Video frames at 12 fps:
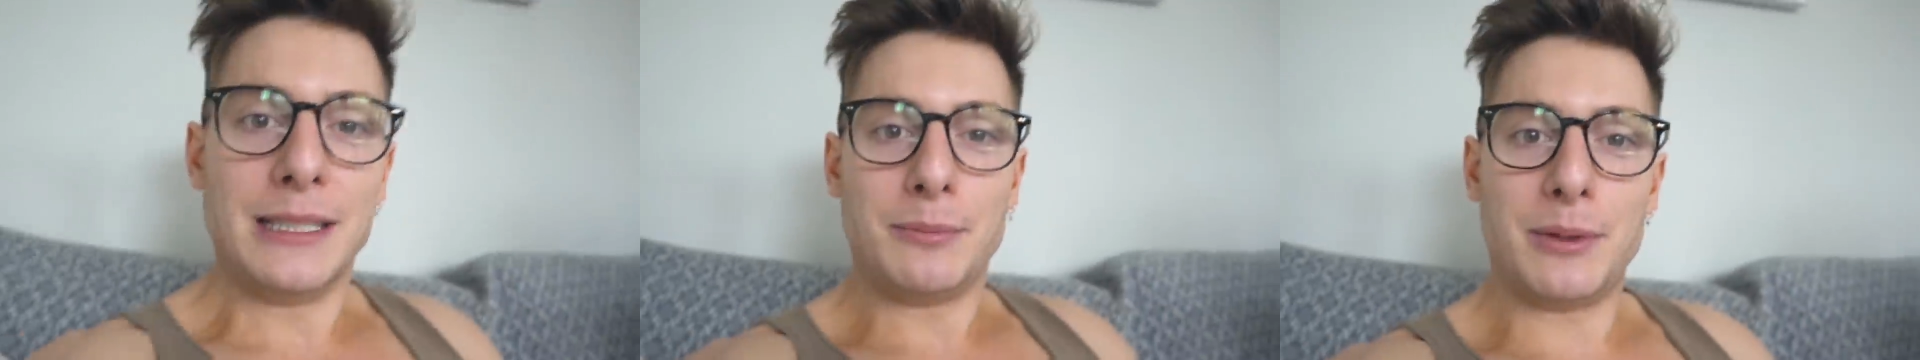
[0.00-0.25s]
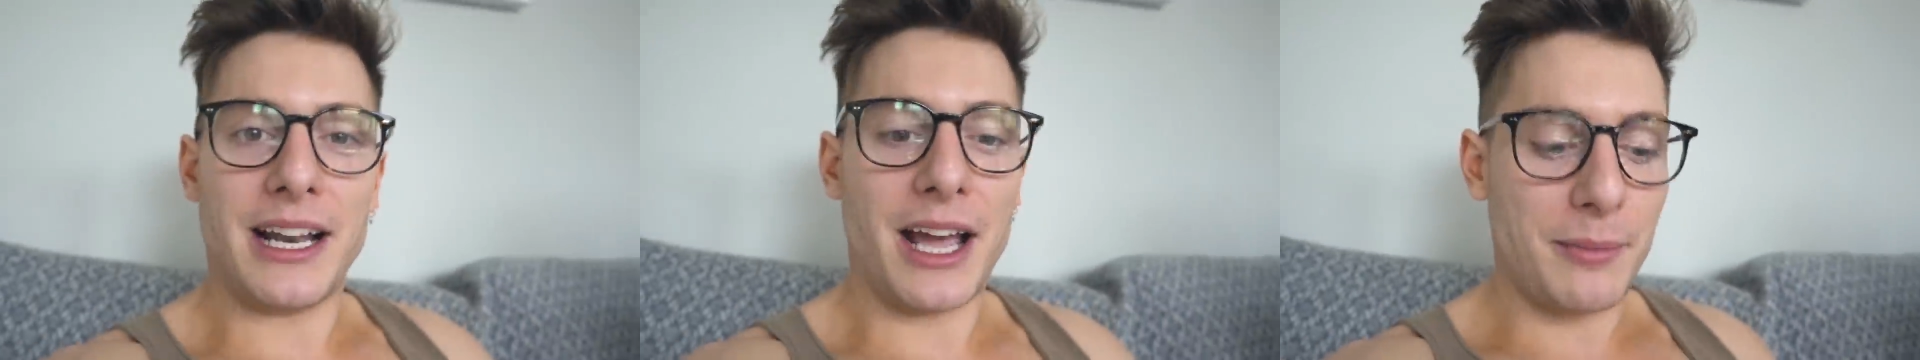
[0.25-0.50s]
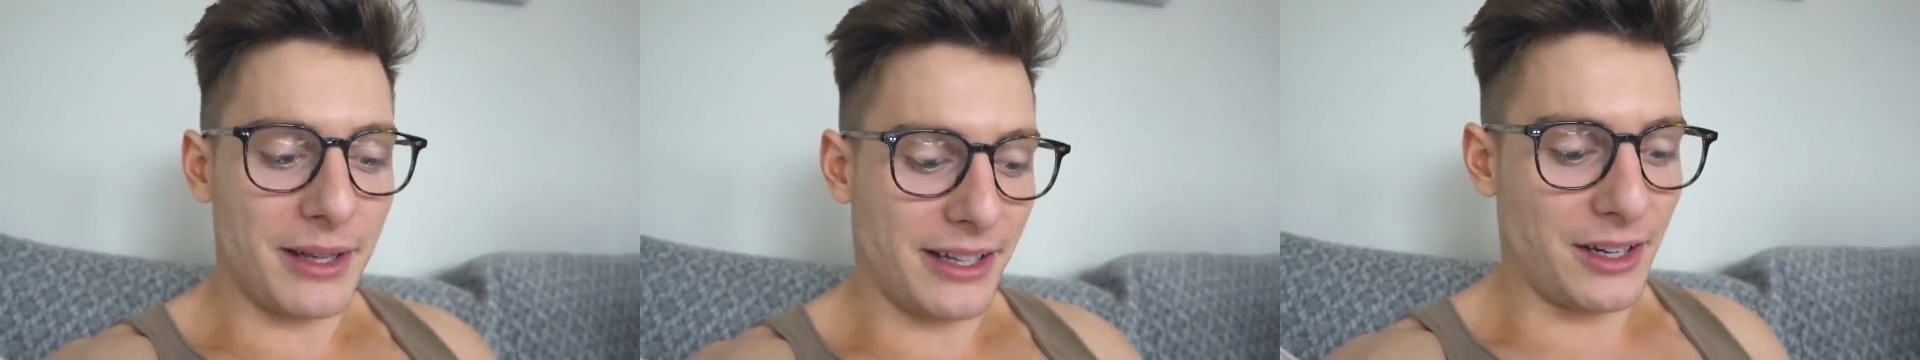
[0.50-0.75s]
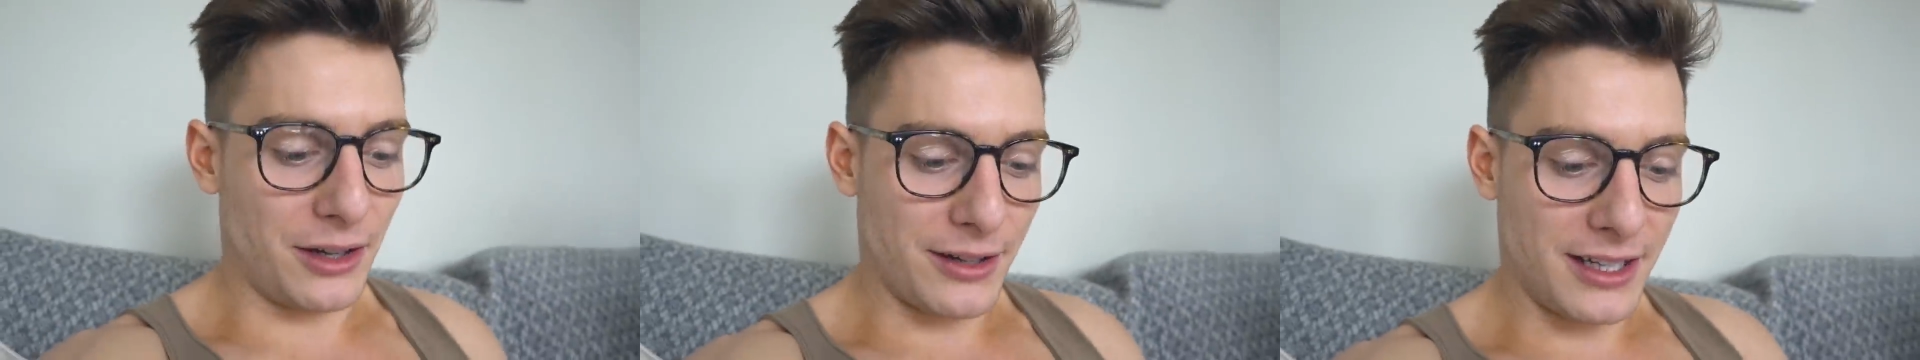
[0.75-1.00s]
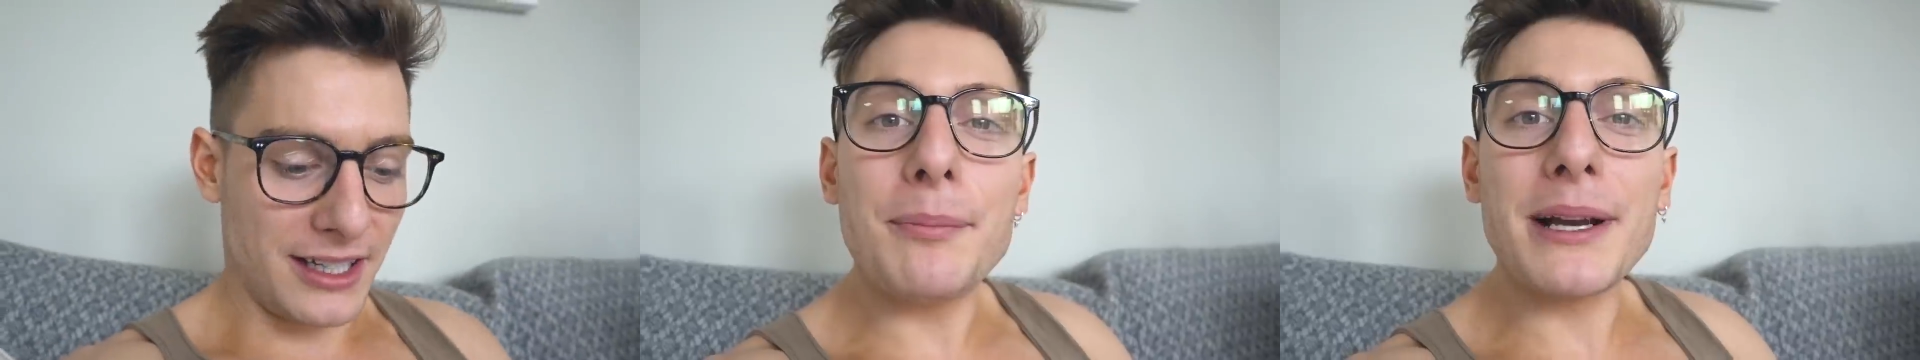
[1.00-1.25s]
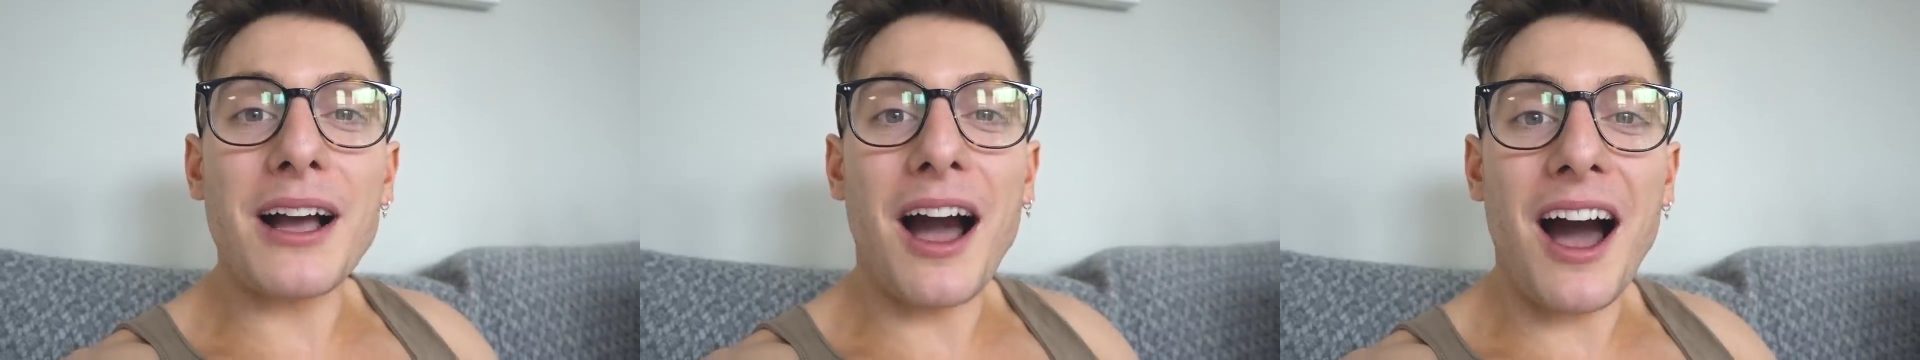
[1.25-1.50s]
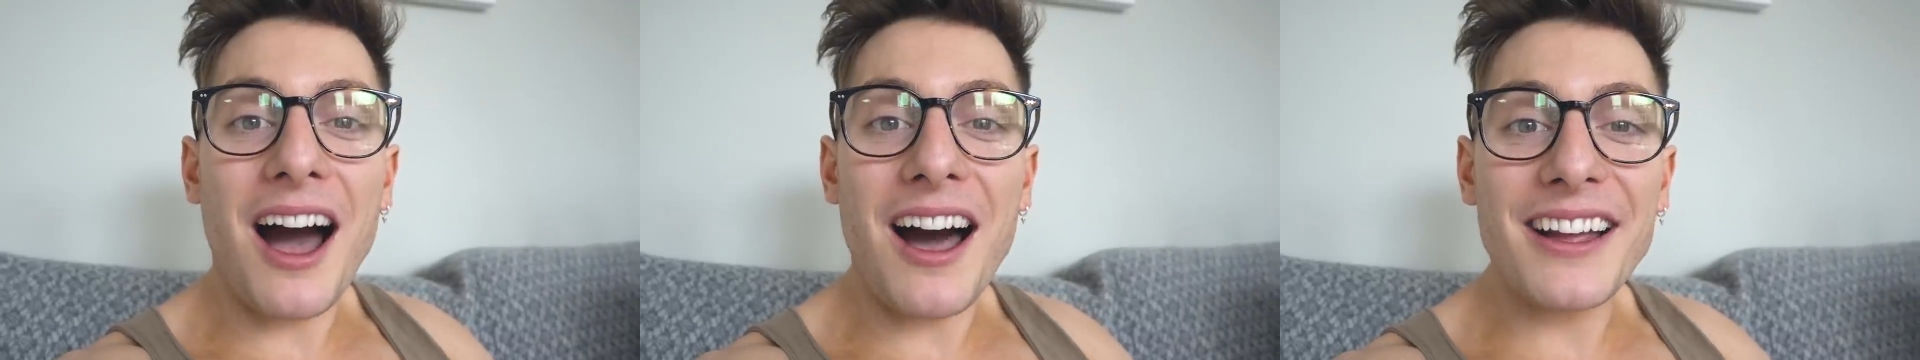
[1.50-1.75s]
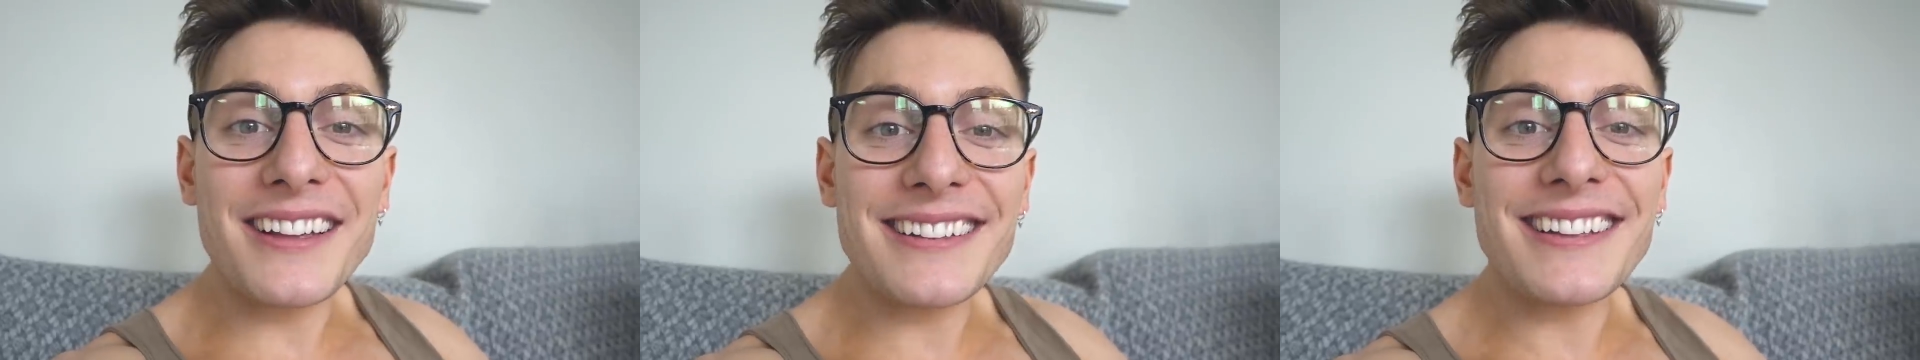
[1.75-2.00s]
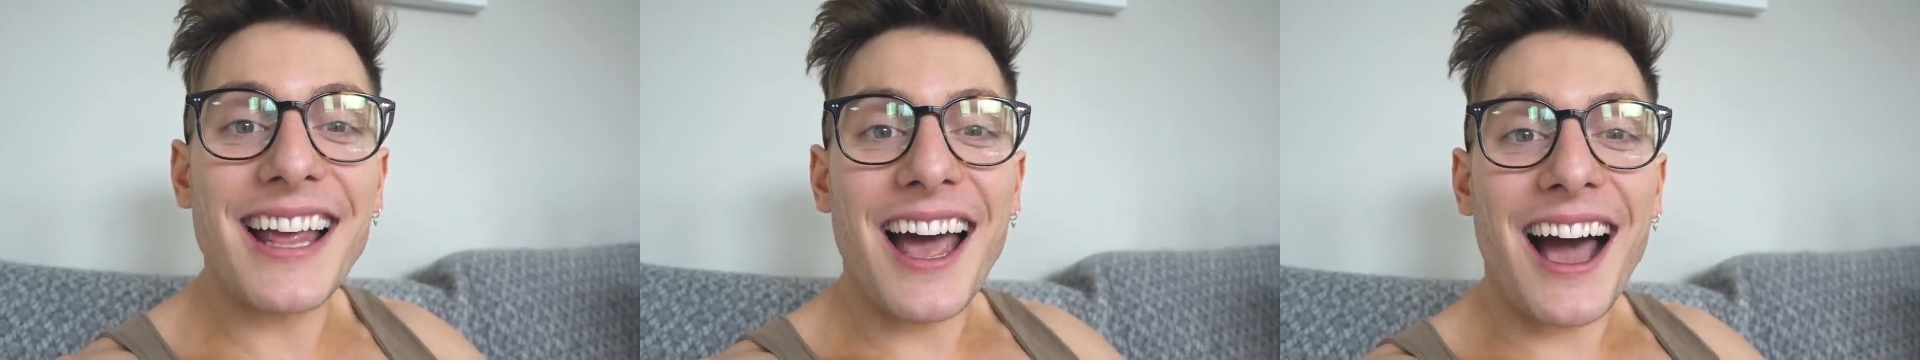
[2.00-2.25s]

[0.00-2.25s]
But now I'm on the cover because